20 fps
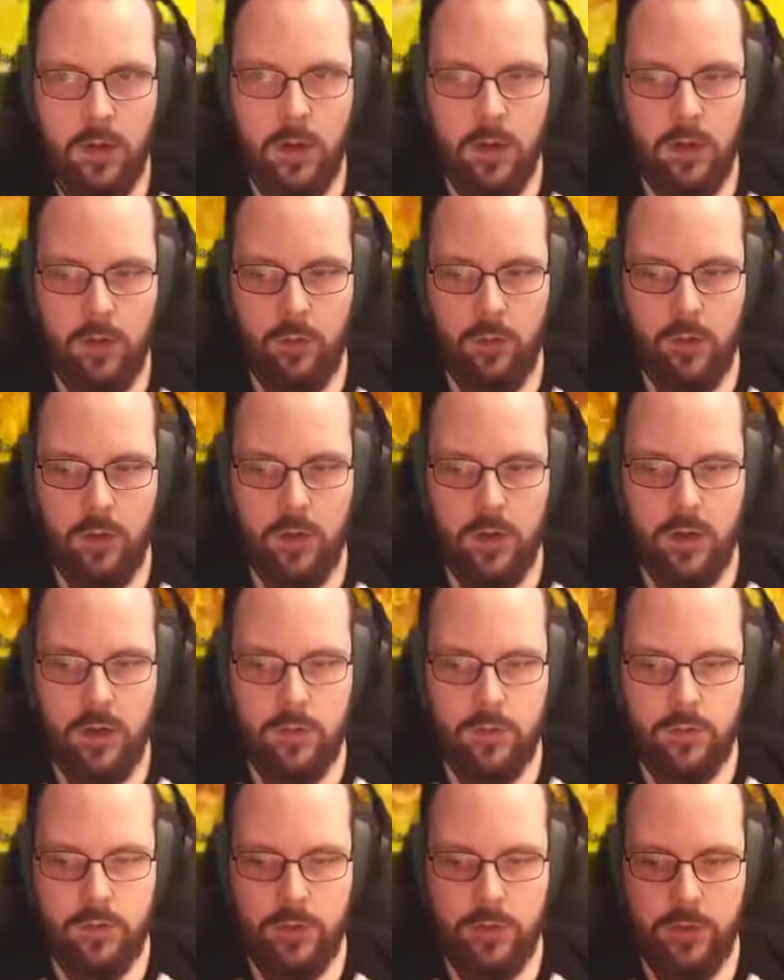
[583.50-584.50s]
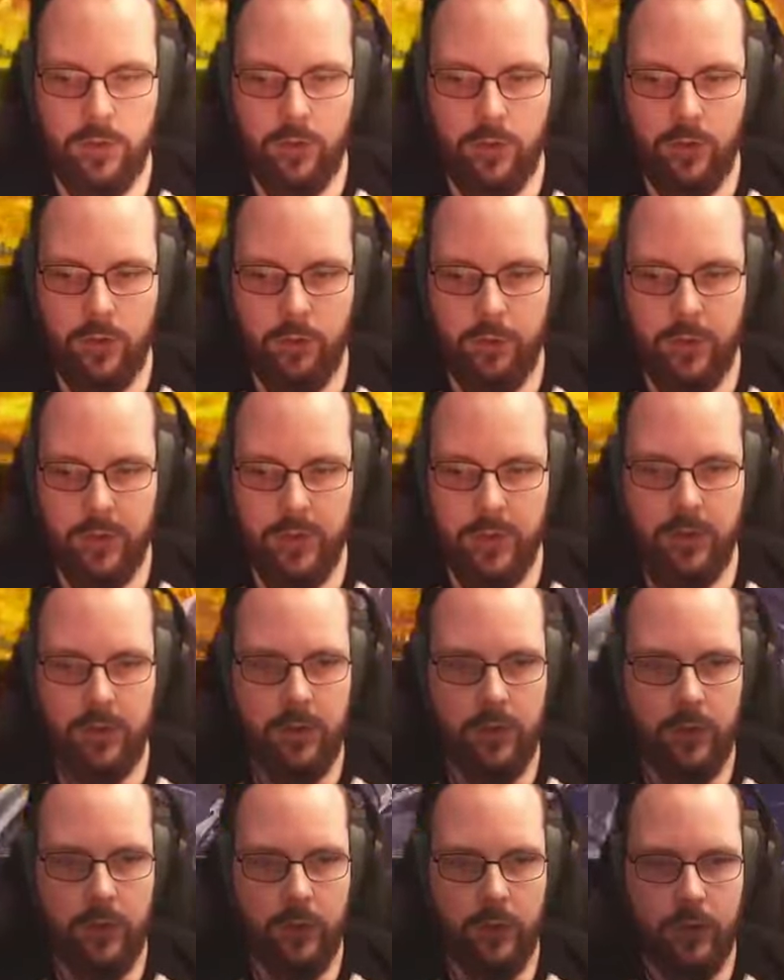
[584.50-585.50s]
Ow. I was in the wrong place
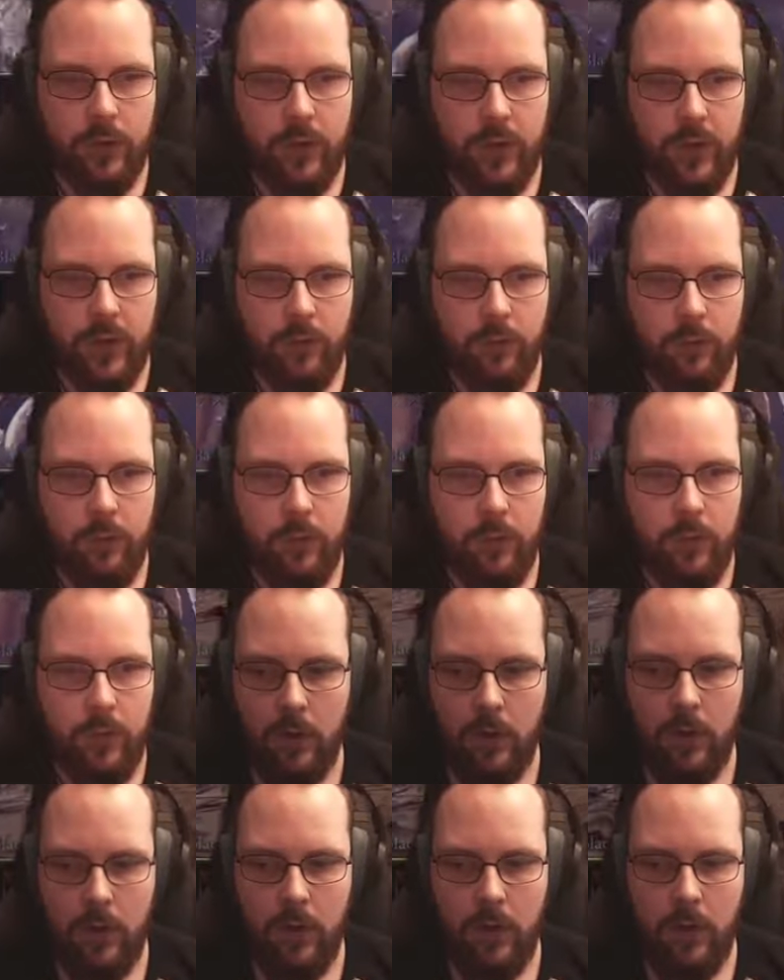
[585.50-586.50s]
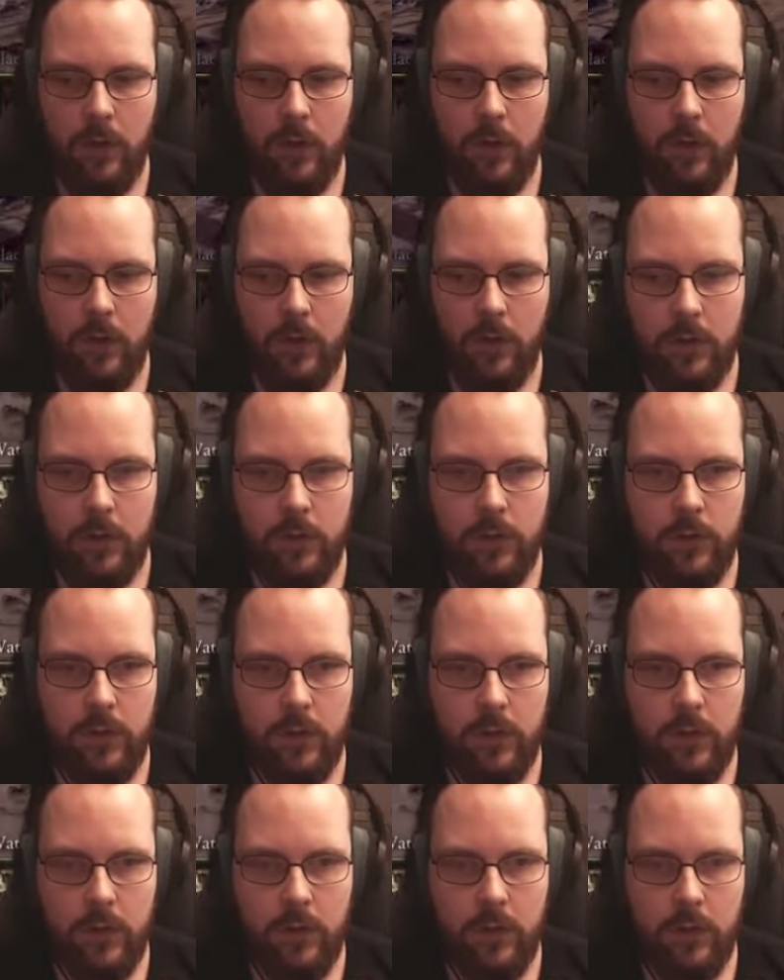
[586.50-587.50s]
at the wrong time. Okay. Let's
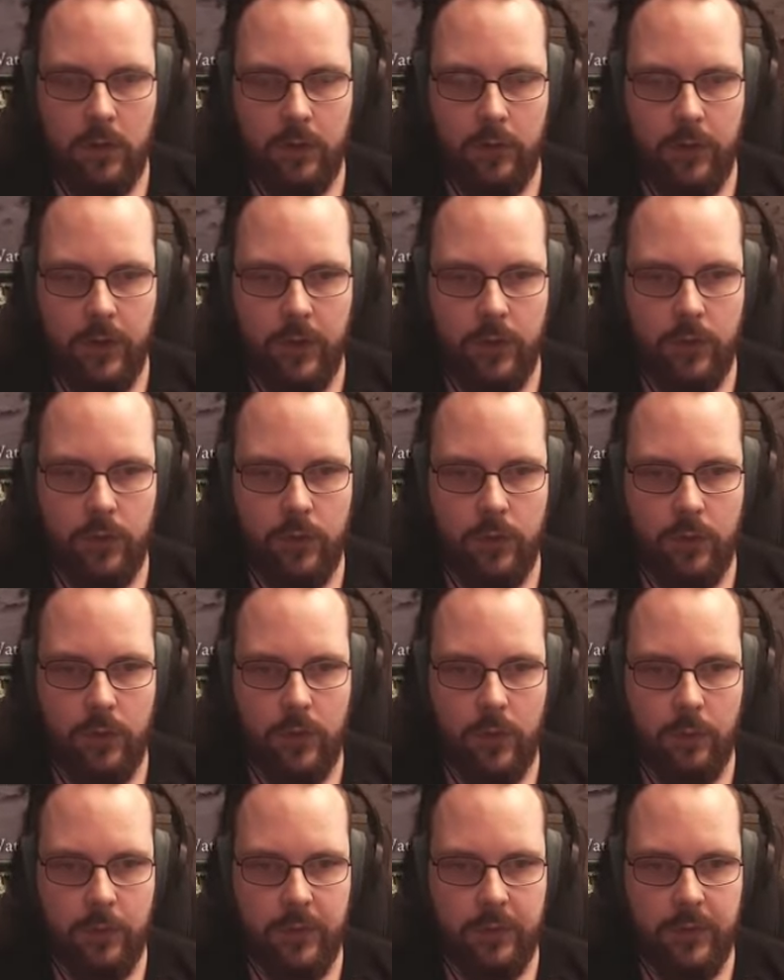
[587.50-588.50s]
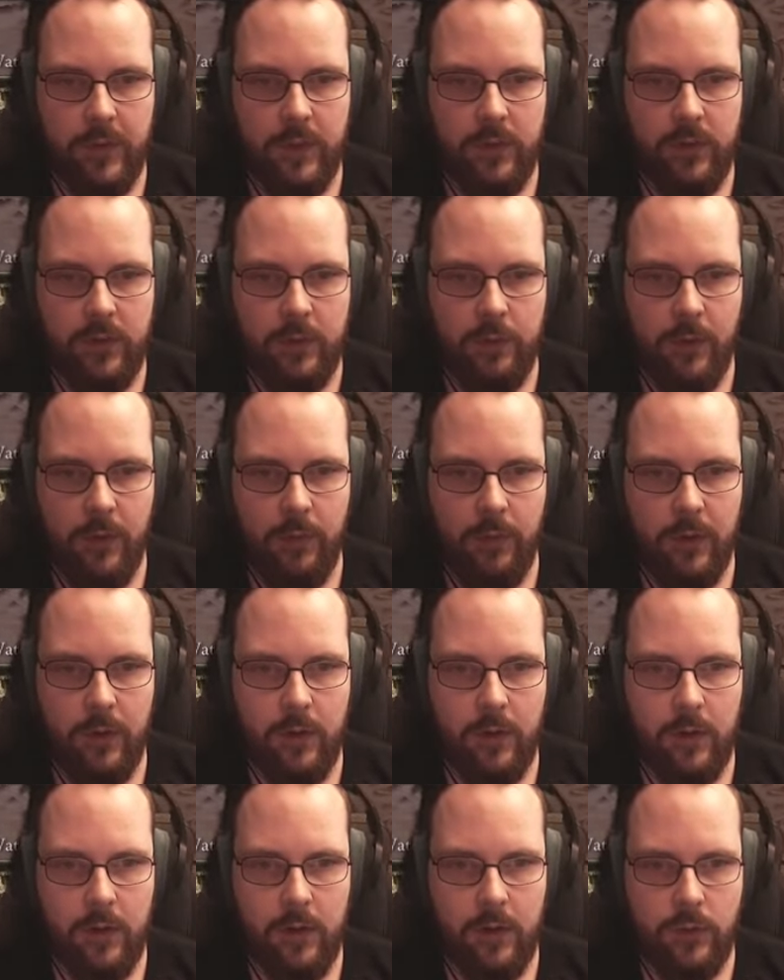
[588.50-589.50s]
see. If I use a couple of these, maybe.
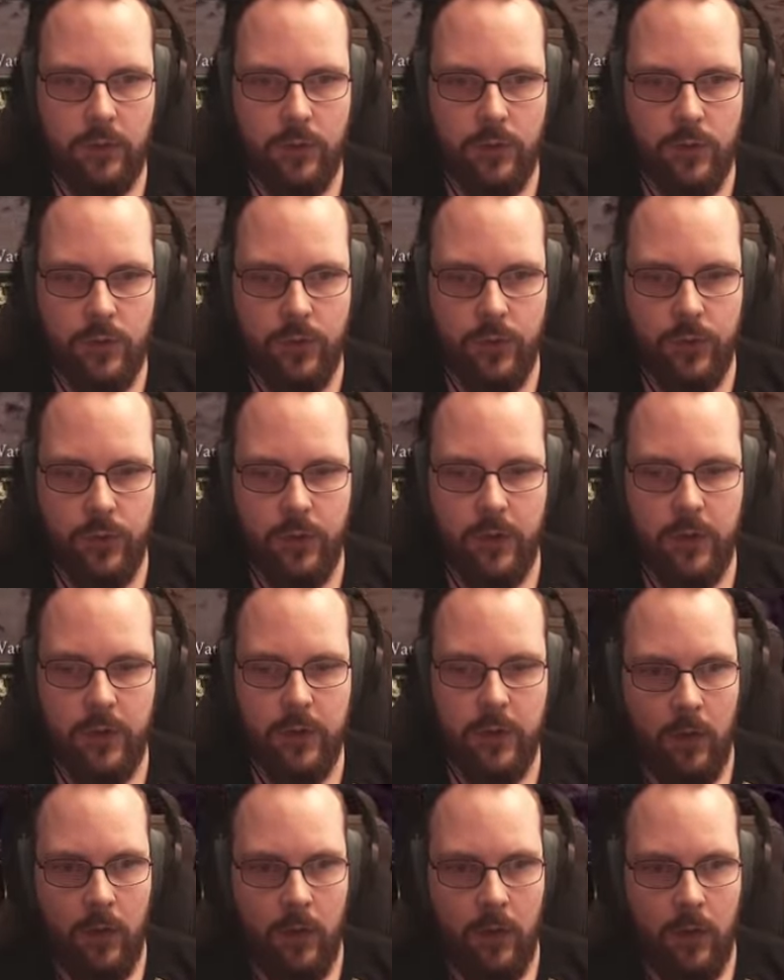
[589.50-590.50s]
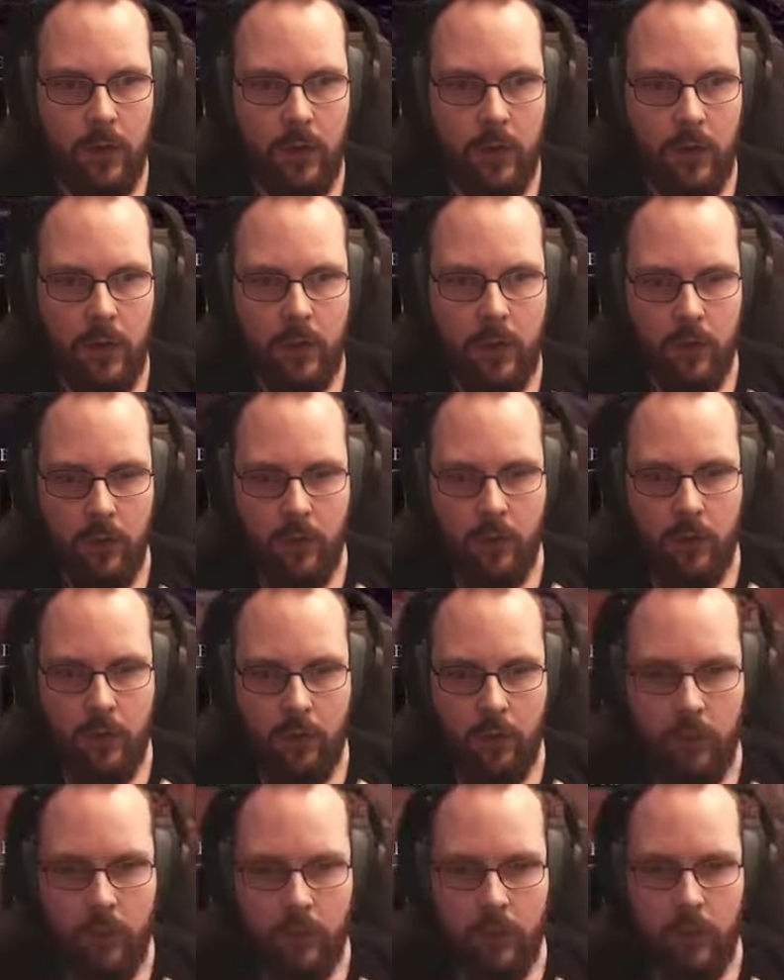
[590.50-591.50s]
Not sure. And... Oh!
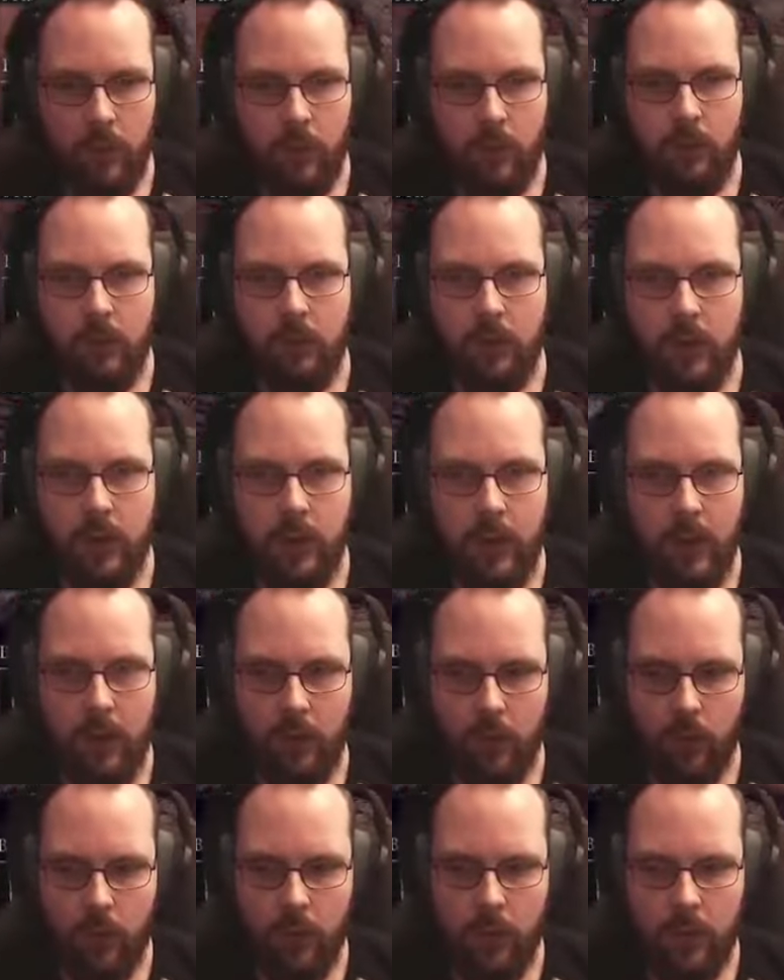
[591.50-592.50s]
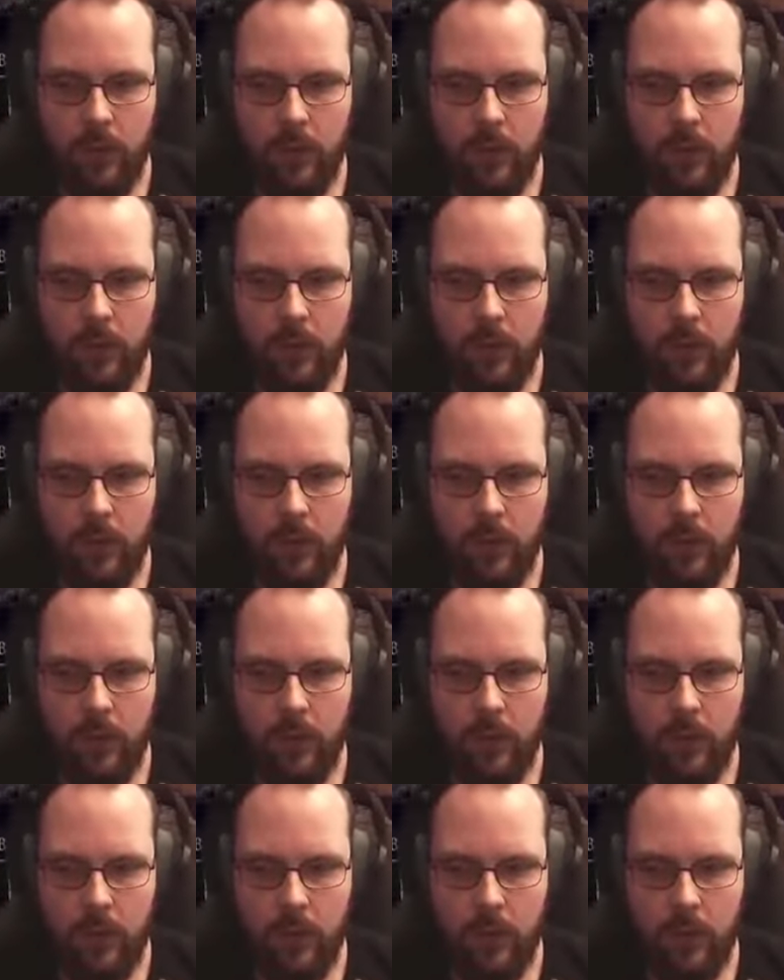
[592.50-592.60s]
Oh! Ow.